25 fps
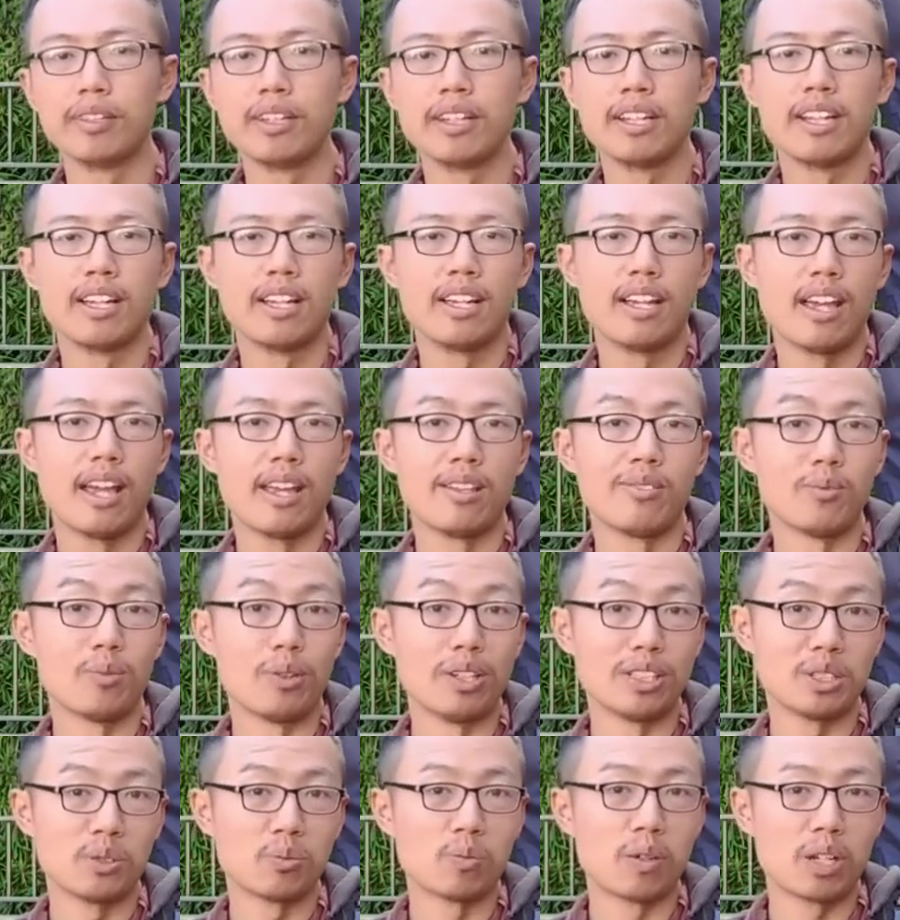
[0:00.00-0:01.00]
And the reason why
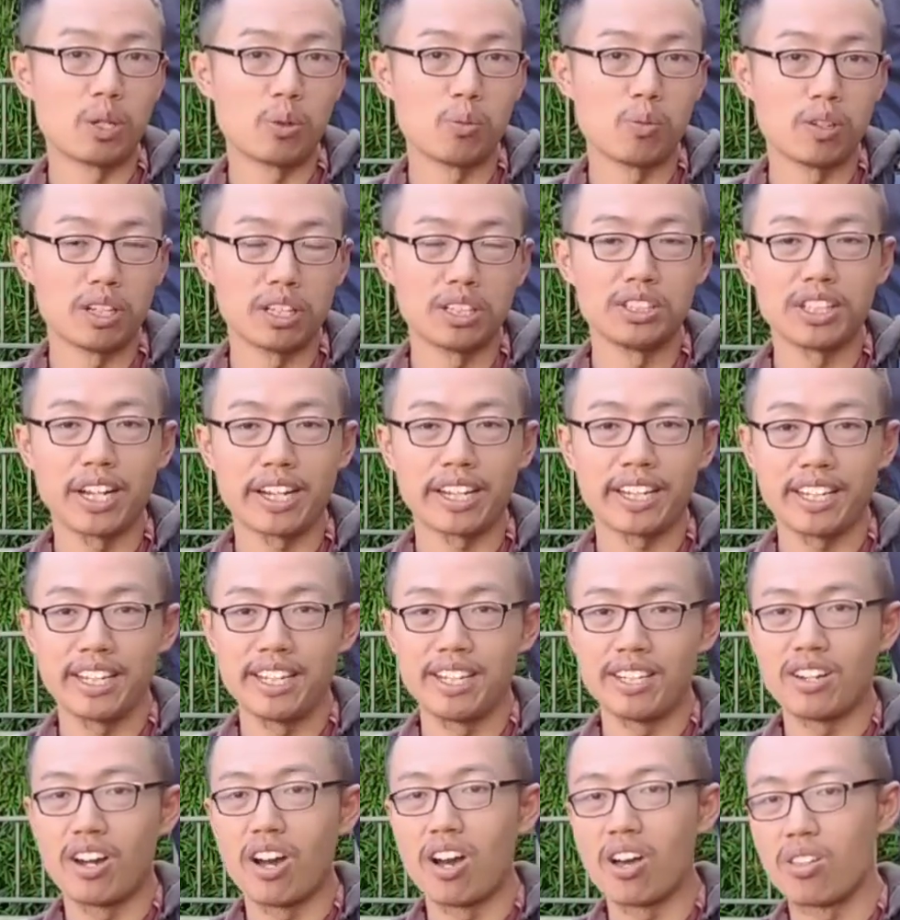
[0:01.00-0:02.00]
you want to check in
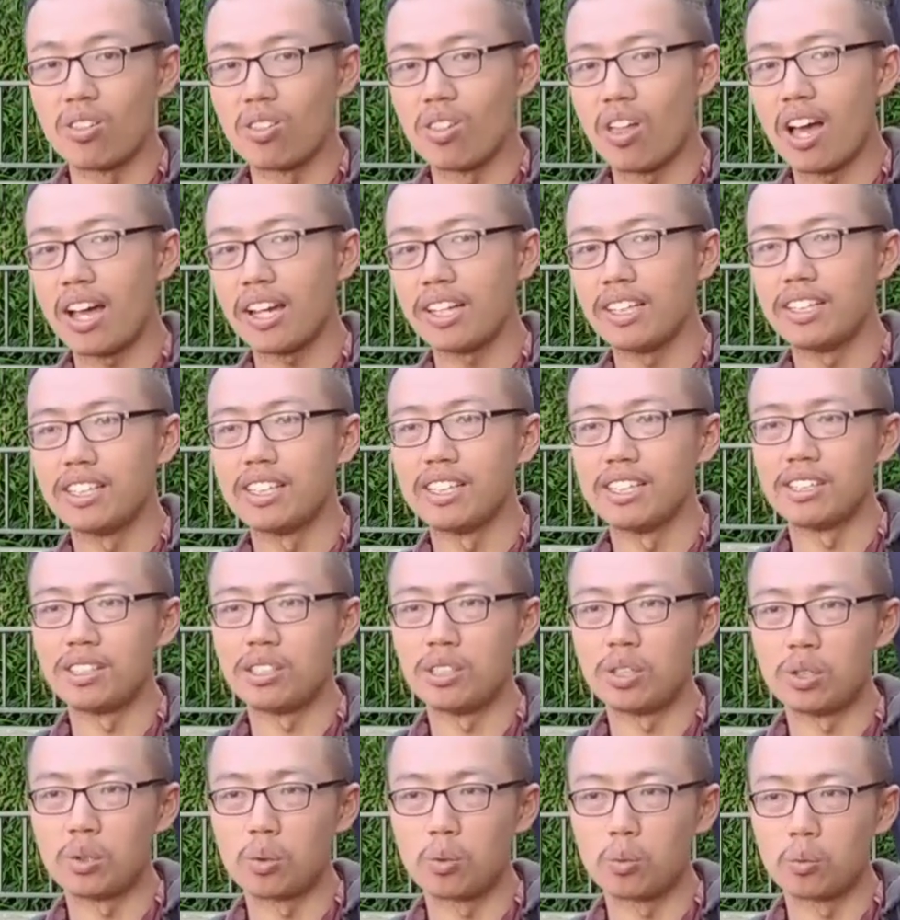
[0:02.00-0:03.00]
online is you don't
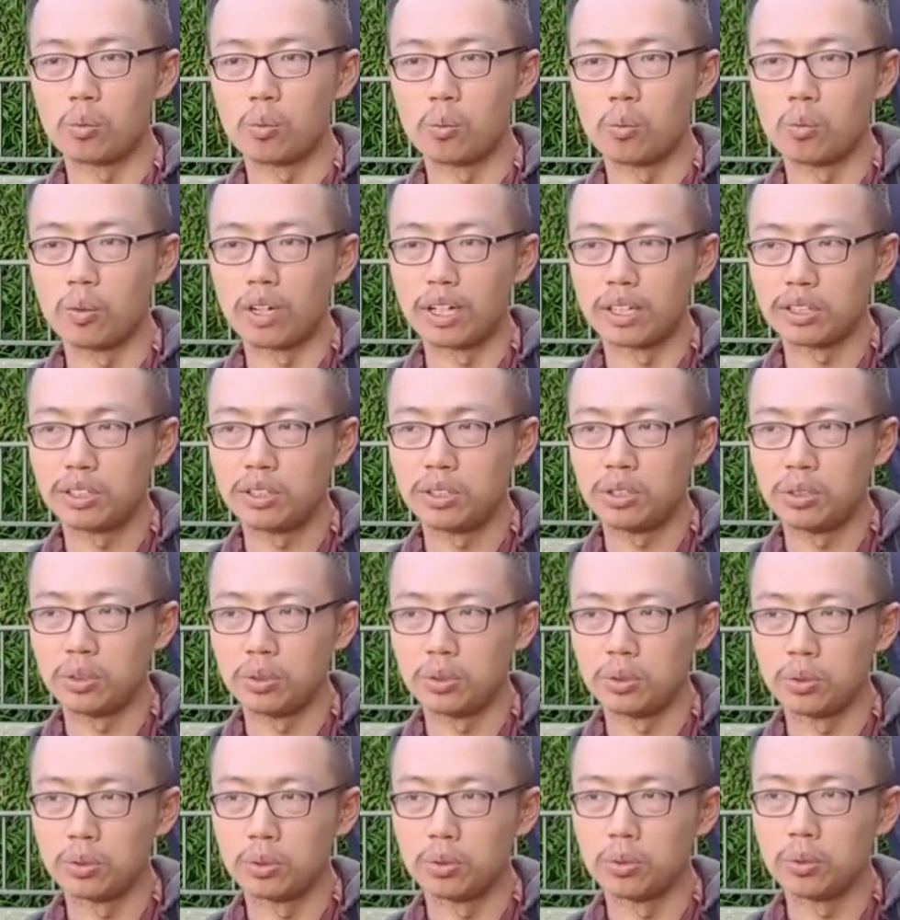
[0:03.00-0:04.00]
want to